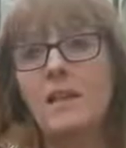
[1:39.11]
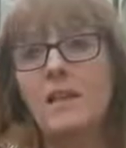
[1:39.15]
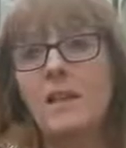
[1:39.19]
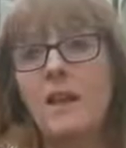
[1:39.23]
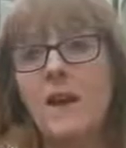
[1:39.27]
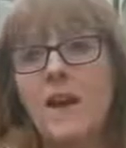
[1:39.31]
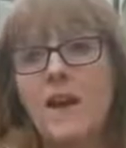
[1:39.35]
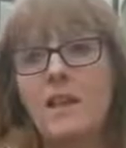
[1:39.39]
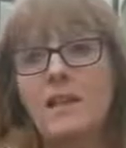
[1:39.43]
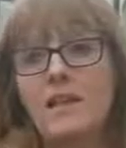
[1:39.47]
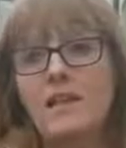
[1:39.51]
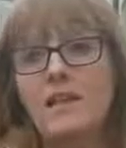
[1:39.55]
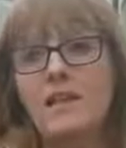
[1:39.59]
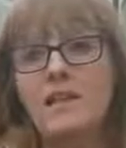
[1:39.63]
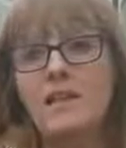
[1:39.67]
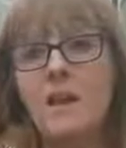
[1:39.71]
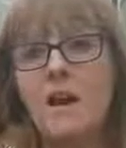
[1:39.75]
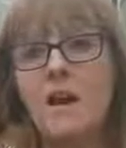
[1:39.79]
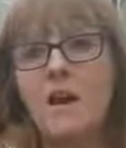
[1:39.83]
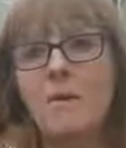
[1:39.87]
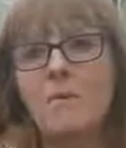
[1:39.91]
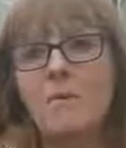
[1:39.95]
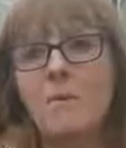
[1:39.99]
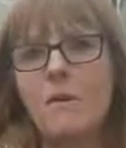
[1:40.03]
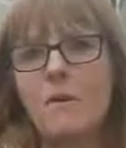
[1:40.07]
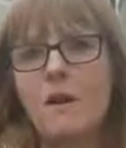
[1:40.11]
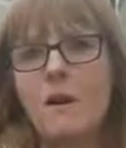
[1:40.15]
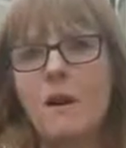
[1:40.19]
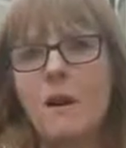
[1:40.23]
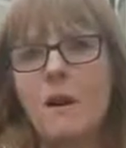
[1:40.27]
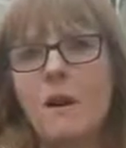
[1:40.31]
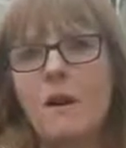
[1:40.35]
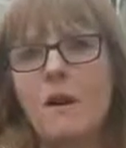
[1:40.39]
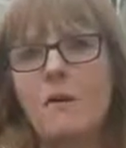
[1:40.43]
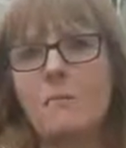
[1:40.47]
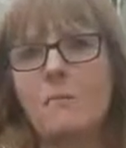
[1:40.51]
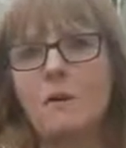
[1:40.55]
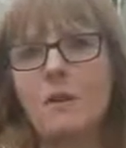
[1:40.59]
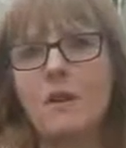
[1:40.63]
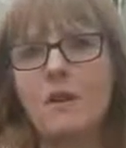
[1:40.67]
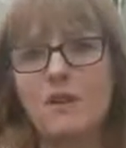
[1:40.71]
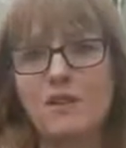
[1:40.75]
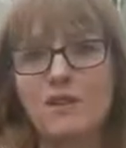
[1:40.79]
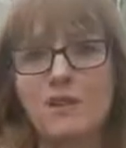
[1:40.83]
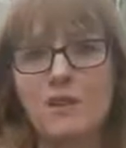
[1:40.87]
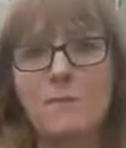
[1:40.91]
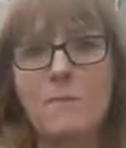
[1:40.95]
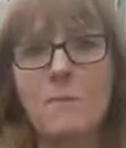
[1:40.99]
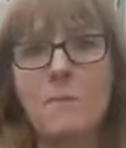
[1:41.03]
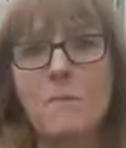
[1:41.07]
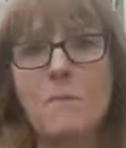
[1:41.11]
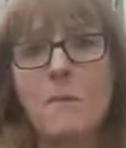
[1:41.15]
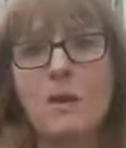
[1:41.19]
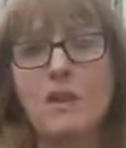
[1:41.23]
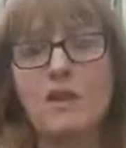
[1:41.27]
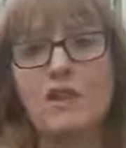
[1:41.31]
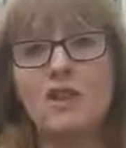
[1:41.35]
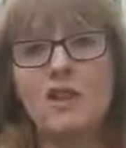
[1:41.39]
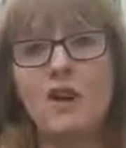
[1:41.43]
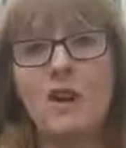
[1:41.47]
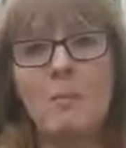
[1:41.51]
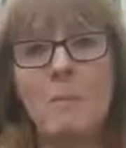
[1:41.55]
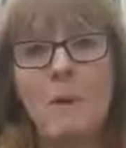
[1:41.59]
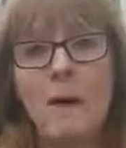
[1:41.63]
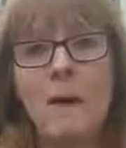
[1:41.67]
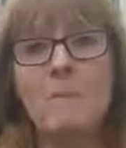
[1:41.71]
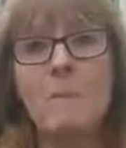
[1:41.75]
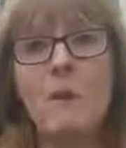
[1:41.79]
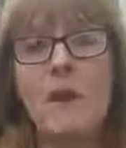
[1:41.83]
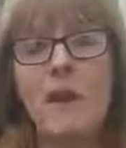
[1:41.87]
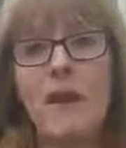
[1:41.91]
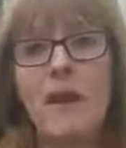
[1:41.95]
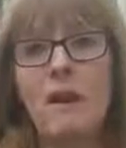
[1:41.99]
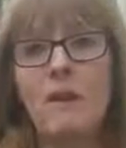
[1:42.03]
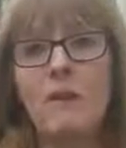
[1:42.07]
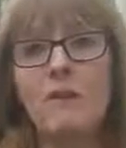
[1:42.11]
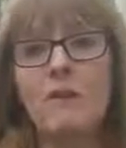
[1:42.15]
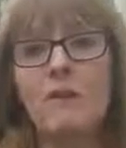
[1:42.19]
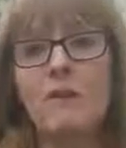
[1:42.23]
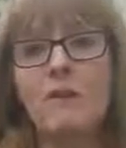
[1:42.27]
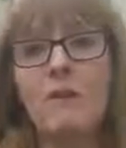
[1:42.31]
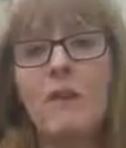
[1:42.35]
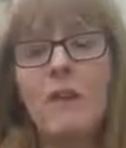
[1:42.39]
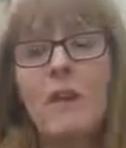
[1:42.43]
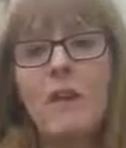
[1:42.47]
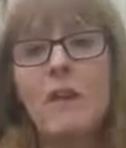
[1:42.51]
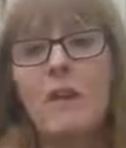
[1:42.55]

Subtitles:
That ended up costing me my job and my health.